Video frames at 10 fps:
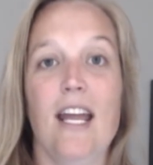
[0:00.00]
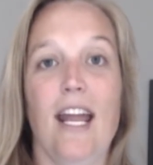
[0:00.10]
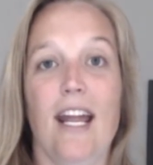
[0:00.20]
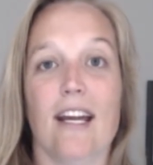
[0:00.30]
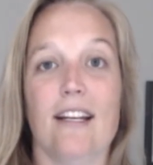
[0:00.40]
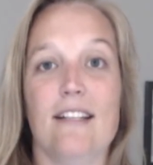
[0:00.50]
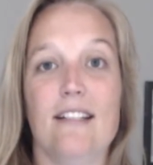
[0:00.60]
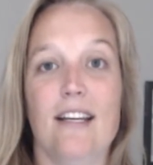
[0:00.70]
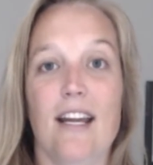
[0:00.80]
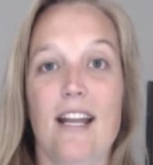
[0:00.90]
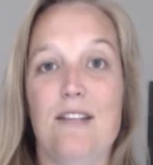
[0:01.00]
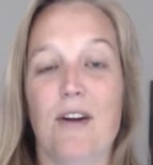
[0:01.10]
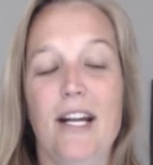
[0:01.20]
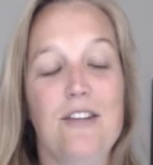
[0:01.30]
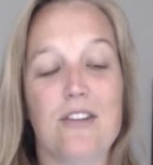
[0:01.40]
And it's
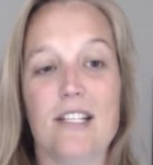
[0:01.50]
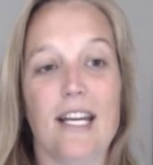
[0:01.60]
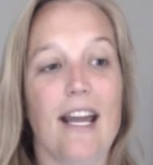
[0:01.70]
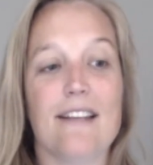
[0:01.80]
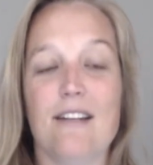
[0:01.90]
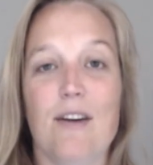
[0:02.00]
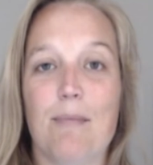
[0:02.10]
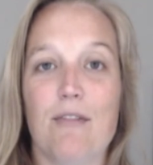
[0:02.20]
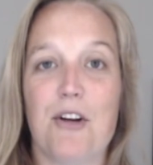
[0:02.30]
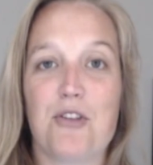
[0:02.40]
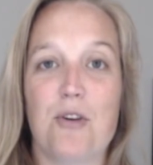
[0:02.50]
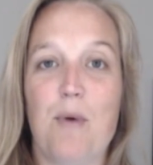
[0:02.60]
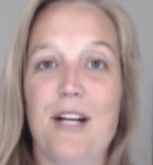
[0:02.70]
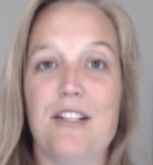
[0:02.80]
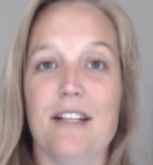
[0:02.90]
very interesting as an event professional to
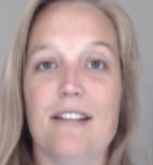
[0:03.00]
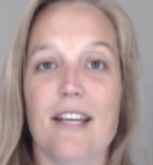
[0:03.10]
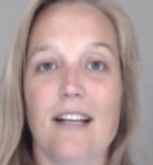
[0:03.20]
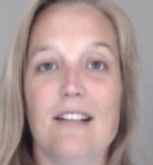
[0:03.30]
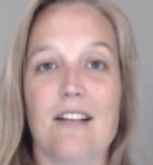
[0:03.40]
watch these things.